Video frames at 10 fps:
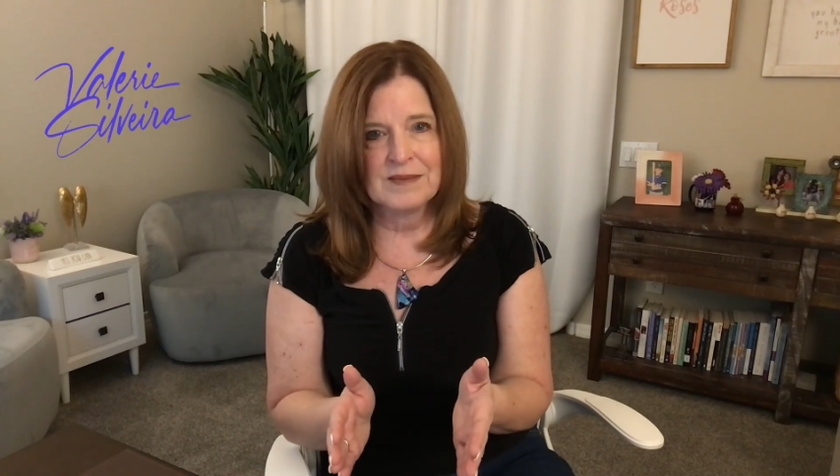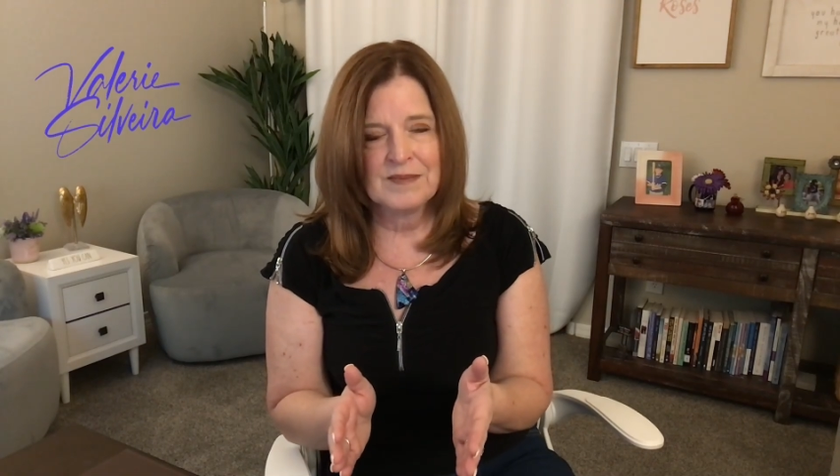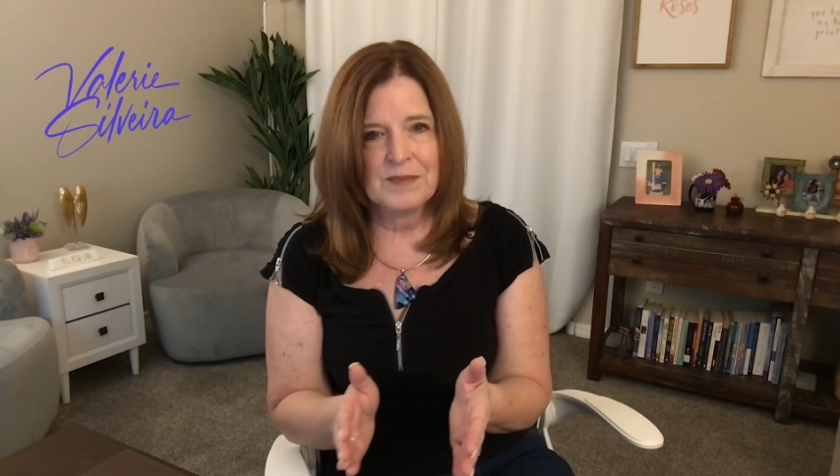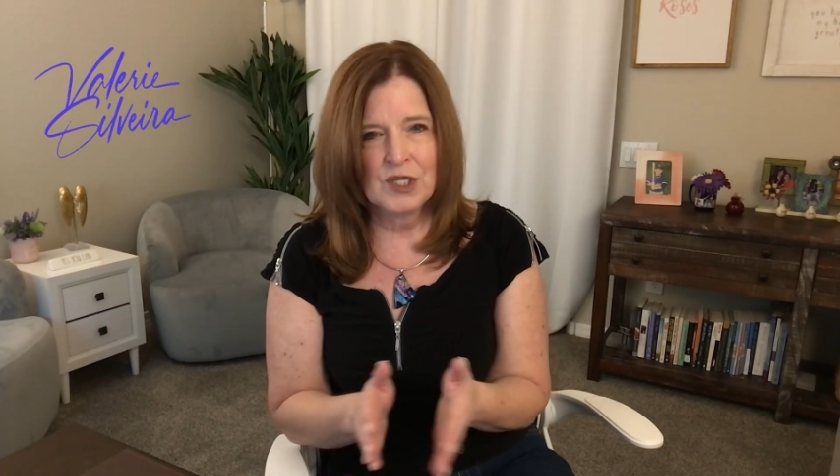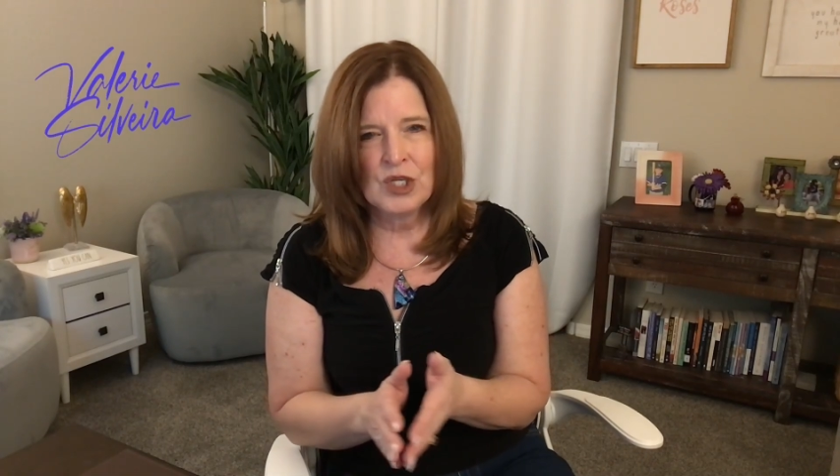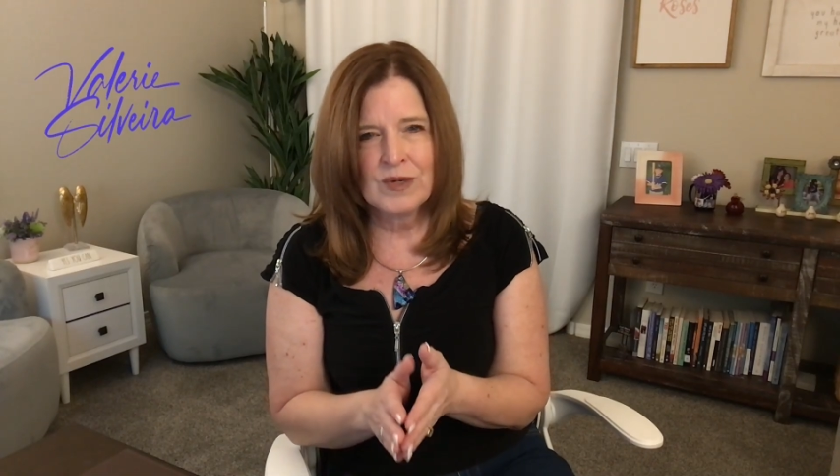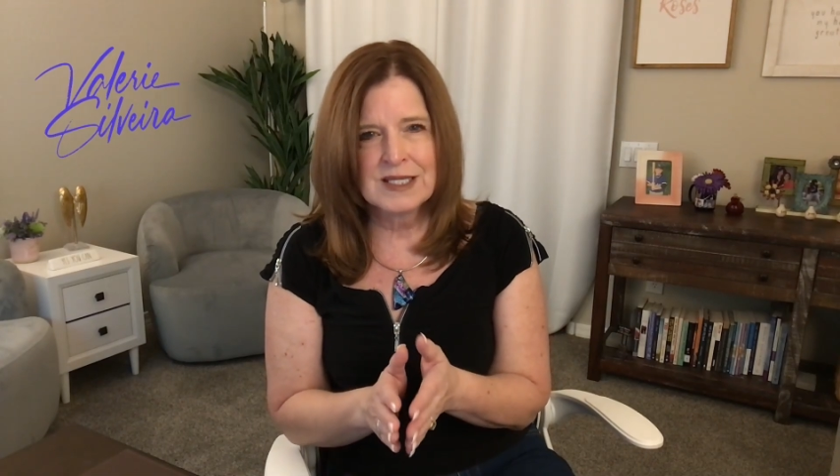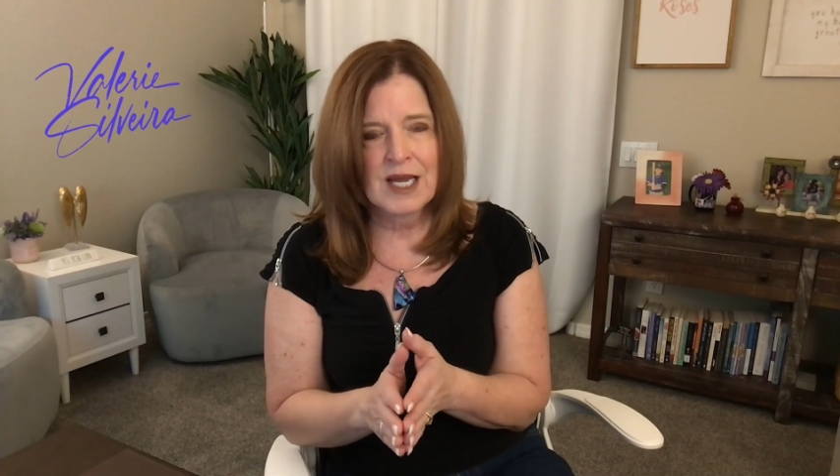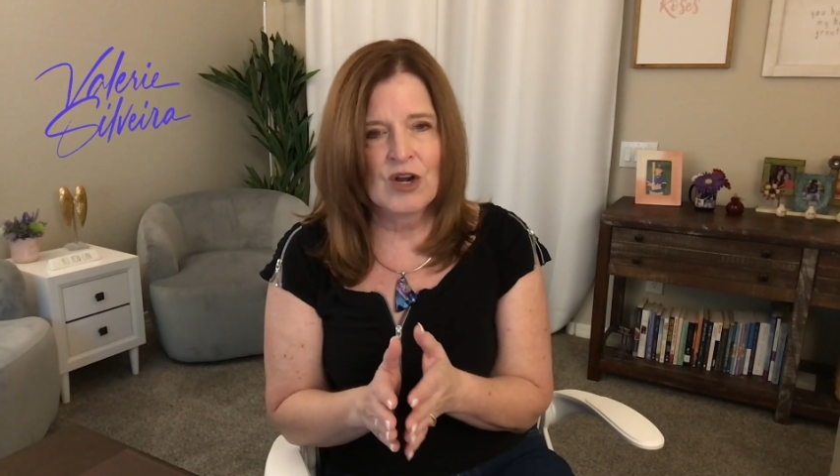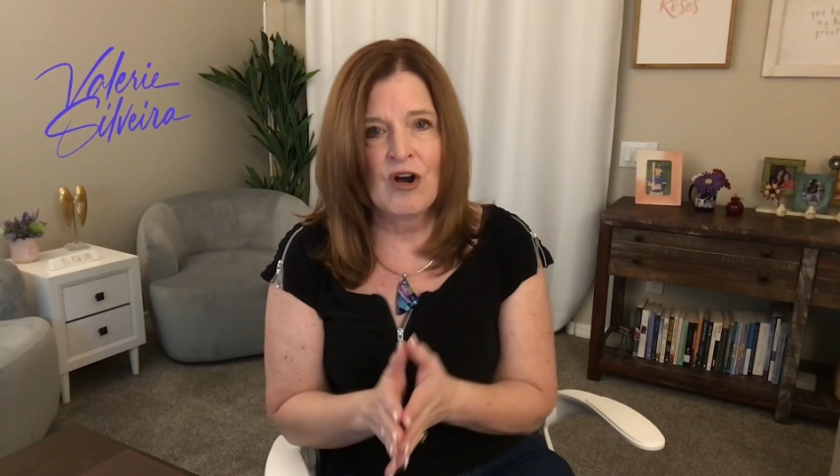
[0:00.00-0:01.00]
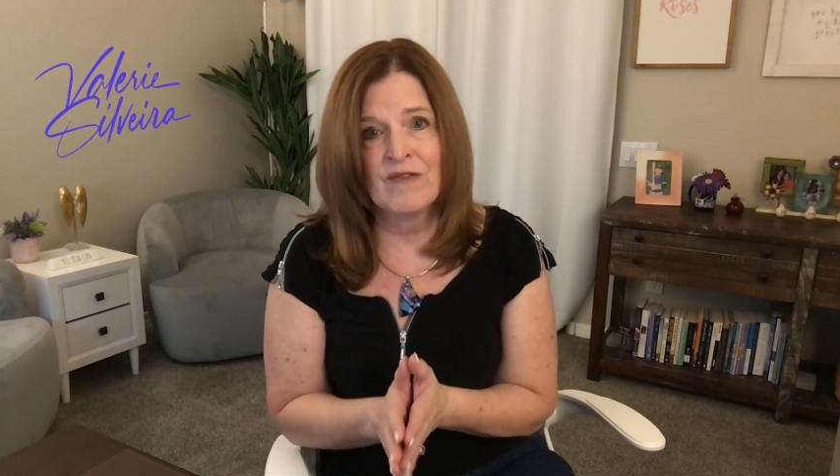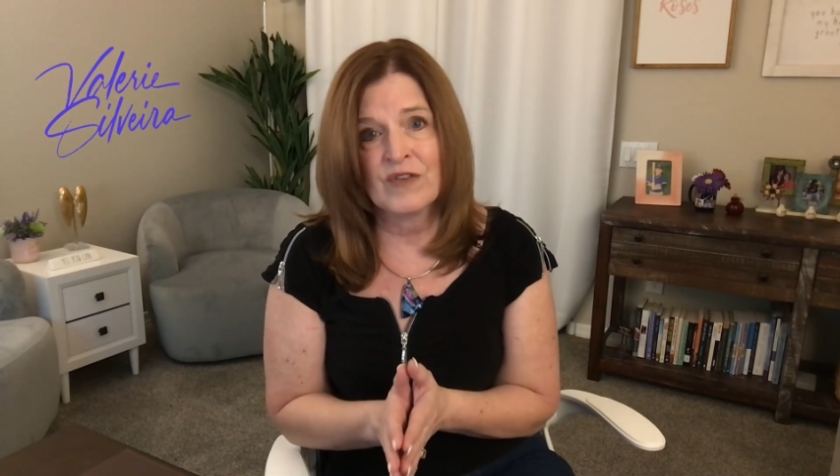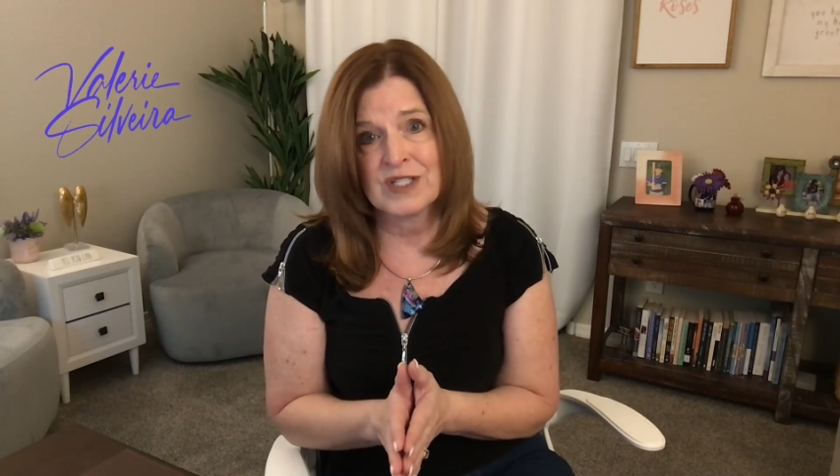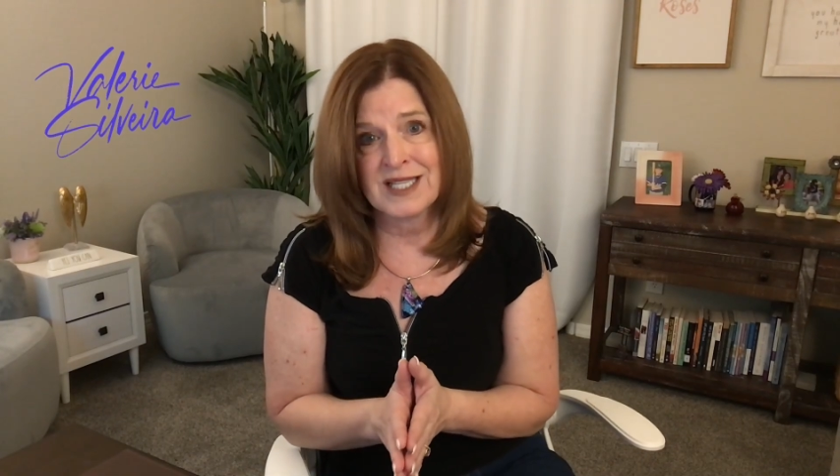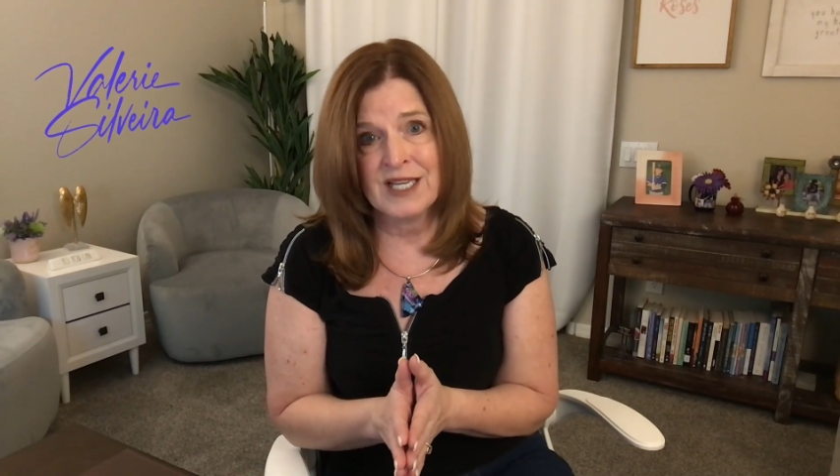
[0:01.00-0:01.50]
but it's that
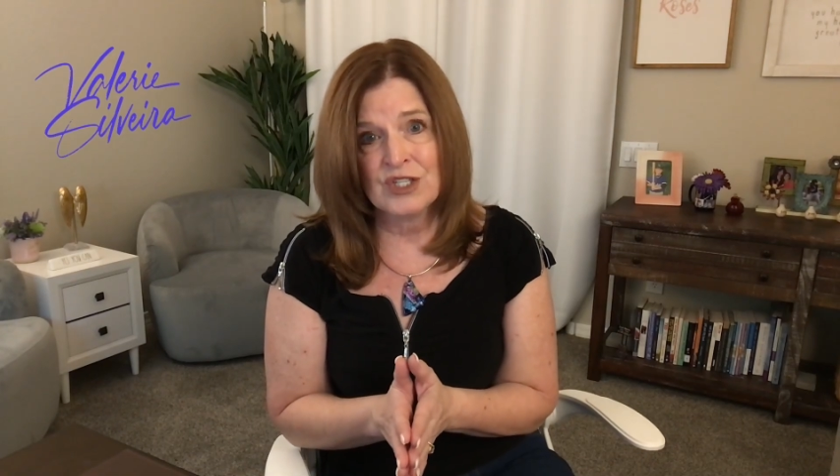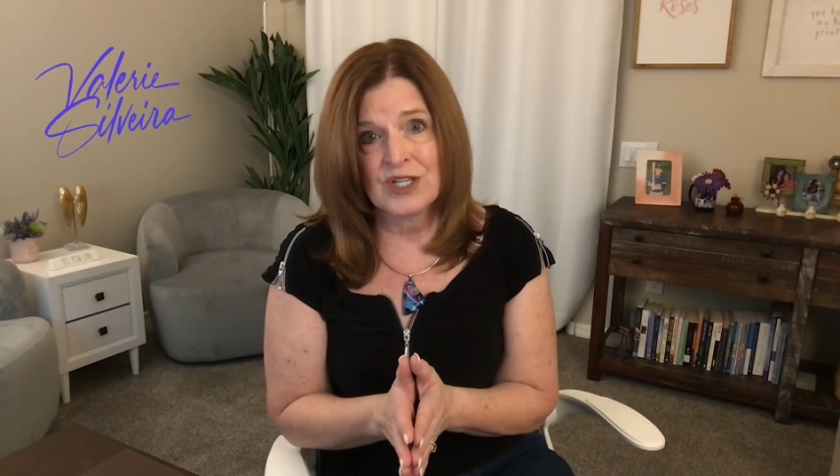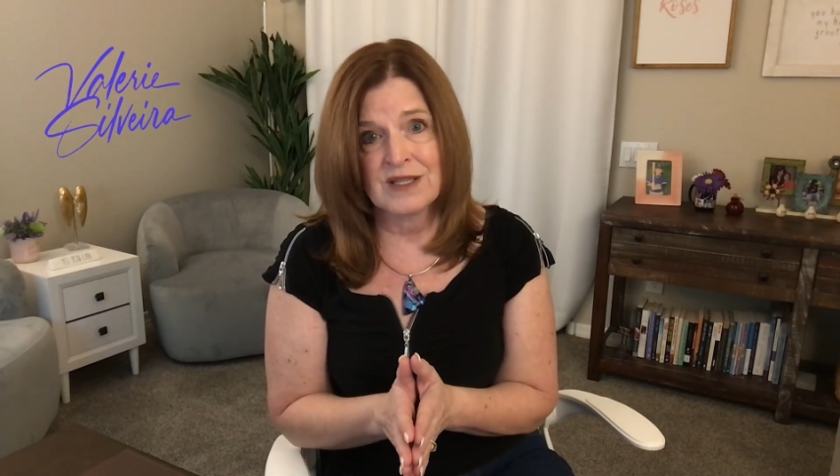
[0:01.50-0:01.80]
conversation